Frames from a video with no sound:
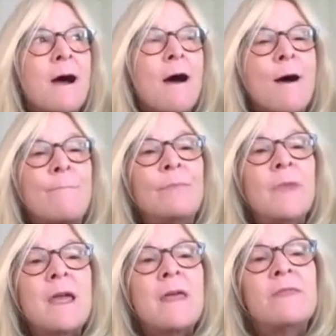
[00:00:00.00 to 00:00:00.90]
um,
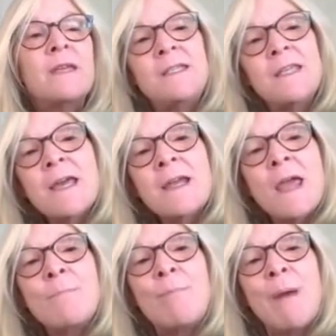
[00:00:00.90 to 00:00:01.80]
the
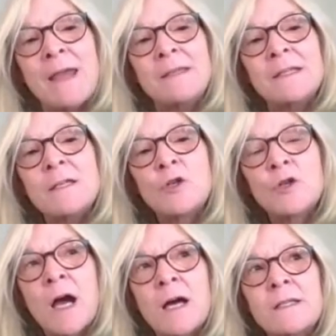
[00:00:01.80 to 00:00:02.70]
DNA binding
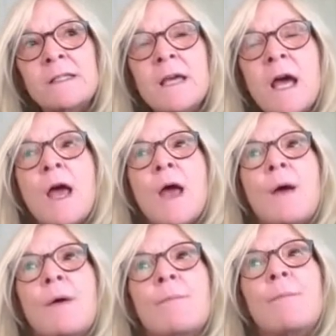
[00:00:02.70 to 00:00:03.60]
drugs
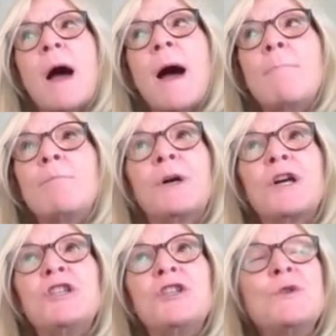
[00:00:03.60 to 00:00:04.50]
um,
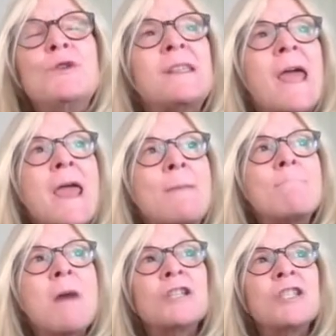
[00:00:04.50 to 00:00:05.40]
produce a
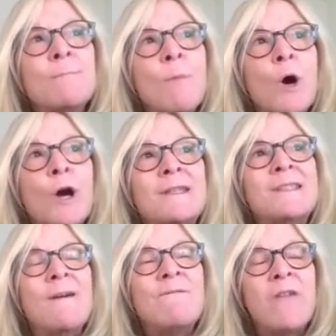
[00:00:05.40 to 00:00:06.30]
much more
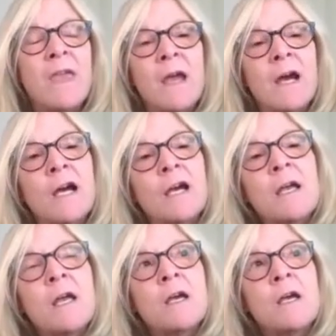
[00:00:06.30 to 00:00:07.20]
severe
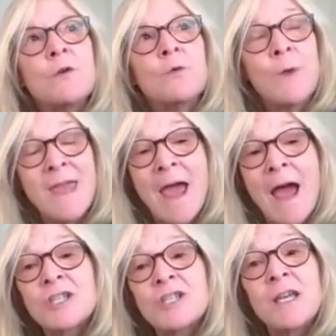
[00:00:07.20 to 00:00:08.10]

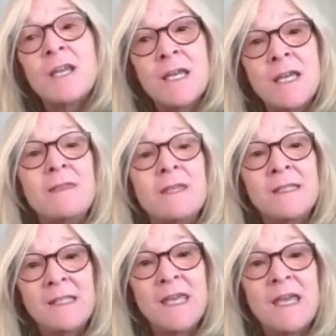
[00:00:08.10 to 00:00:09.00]
reaction in the
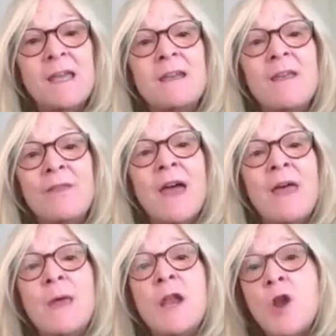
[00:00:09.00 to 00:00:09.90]
skin
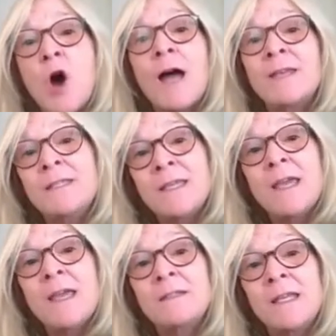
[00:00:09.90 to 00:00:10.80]
than the non
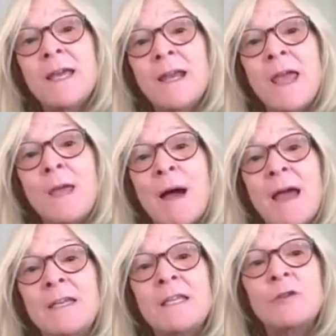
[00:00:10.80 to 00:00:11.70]
DNA
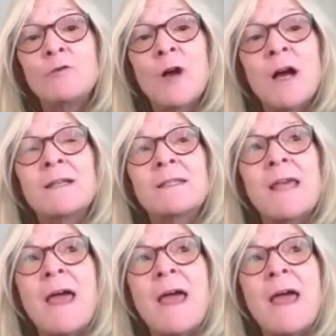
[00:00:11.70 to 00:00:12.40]
binding drugs,